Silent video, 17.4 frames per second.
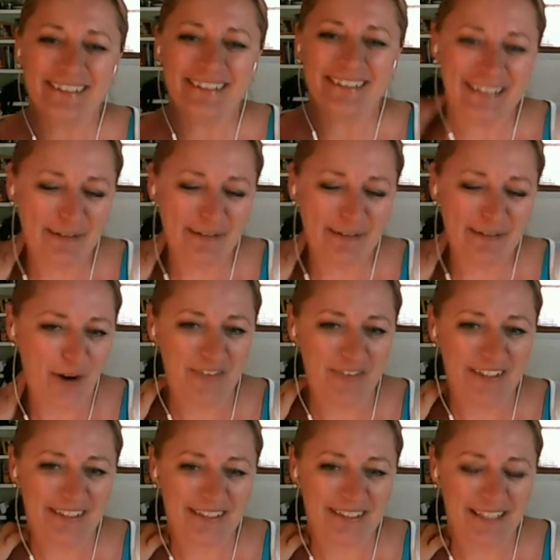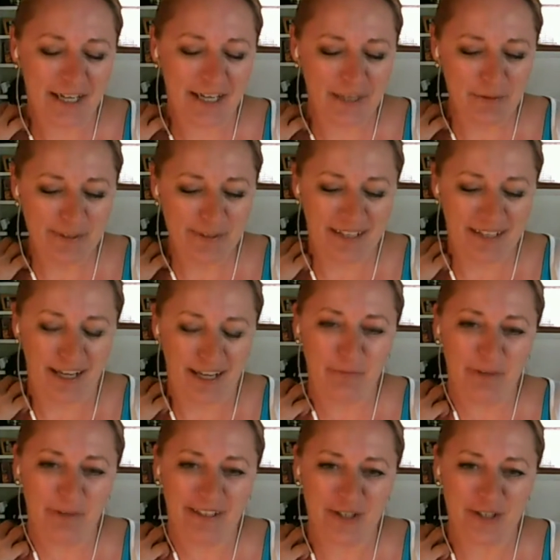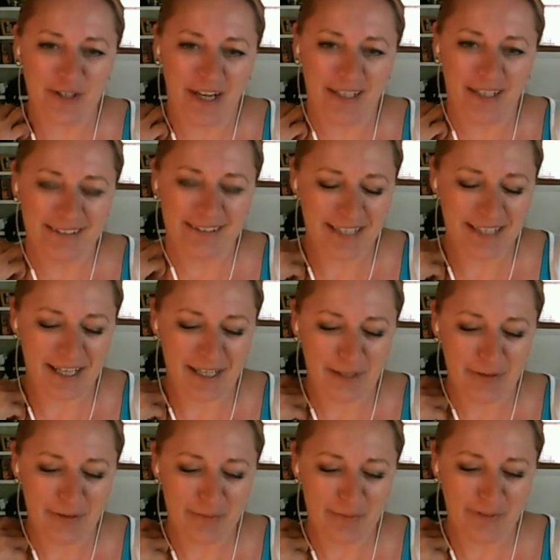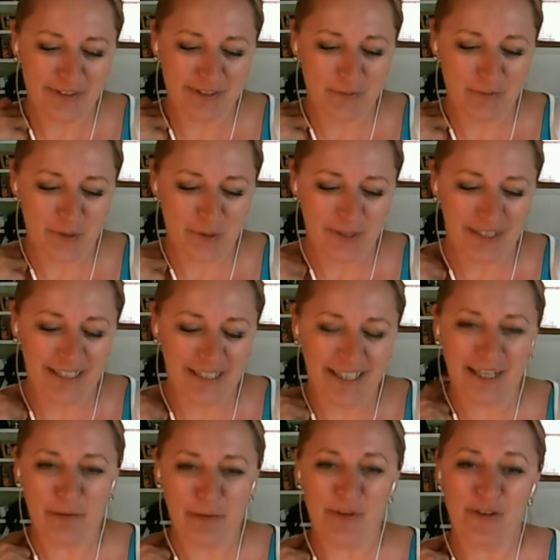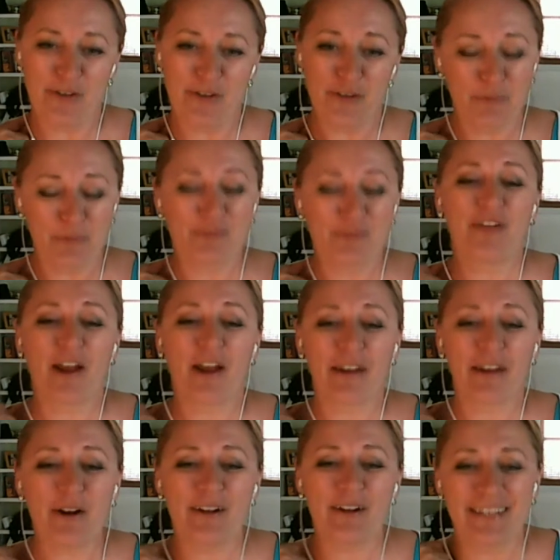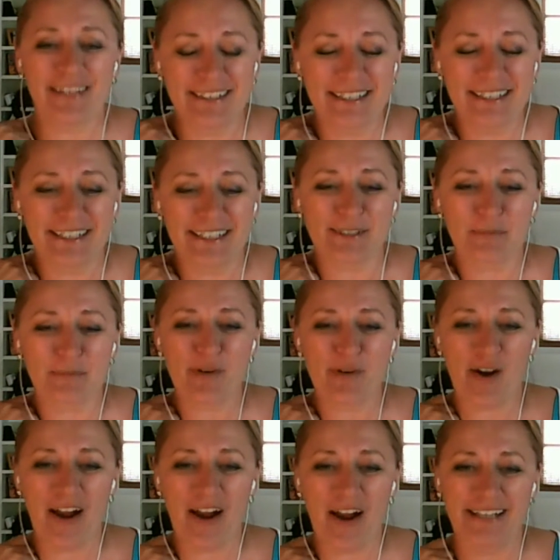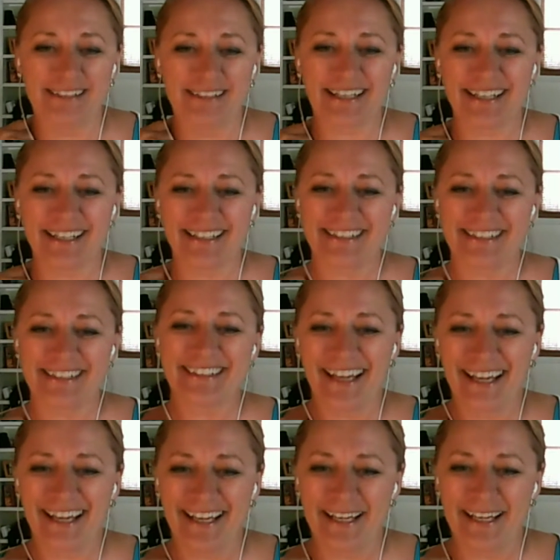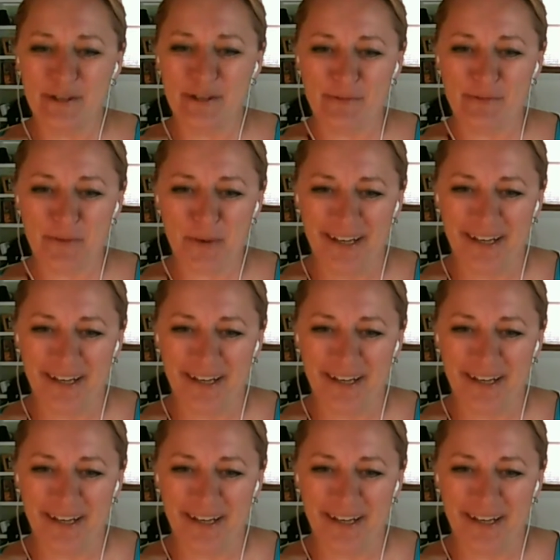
the live call that Kanani was on when John was awarded it, and it was very authentic surprise, I can say, in your voice.